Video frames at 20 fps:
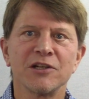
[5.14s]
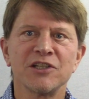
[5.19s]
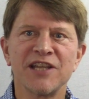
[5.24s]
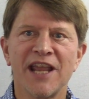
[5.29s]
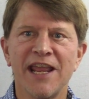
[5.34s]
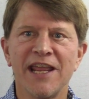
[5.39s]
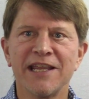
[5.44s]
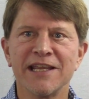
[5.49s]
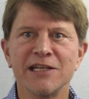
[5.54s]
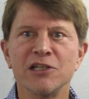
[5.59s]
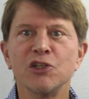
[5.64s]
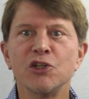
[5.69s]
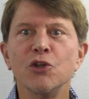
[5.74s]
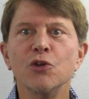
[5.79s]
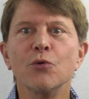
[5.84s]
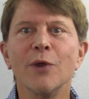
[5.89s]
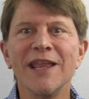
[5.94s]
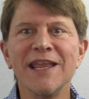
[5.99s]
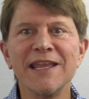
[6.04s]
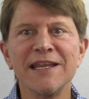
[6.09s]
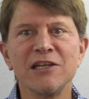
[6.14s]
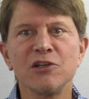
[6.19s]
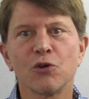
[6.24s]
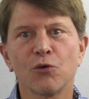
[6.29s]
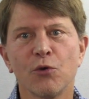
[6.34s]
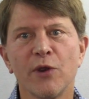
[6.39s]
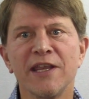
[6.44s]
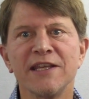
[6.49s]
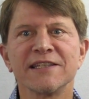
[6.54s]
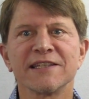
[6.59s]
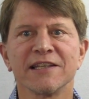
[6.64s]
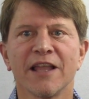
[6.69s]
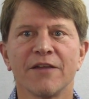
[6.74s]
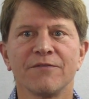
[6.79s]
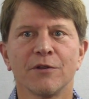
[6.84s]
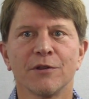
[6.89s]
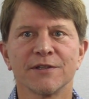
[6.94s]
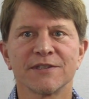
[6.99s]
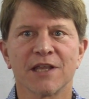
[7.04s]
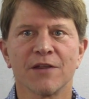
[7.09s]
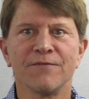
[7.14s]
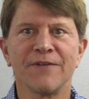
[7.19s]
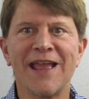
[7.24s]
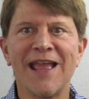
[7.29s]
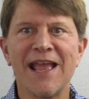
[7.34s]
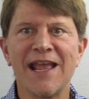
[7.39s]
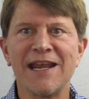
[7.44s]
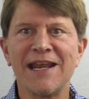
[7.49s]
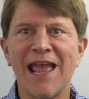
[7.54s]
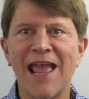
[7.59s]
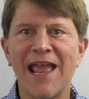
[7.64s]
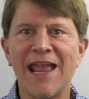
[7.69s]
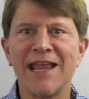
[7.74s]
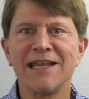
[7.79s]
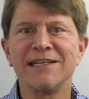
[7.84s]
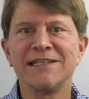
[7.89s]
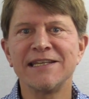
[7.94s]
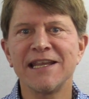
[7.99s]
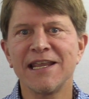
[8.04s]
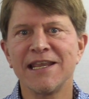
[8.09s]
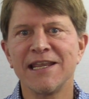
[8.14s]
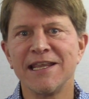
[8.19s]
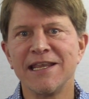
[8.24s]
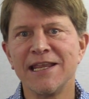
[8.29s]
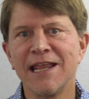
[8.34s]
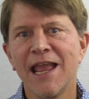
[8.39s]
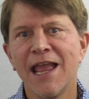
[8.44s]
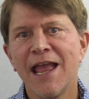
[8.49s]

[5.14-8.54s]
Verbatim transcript: taken to increase levels of NAD. NMN,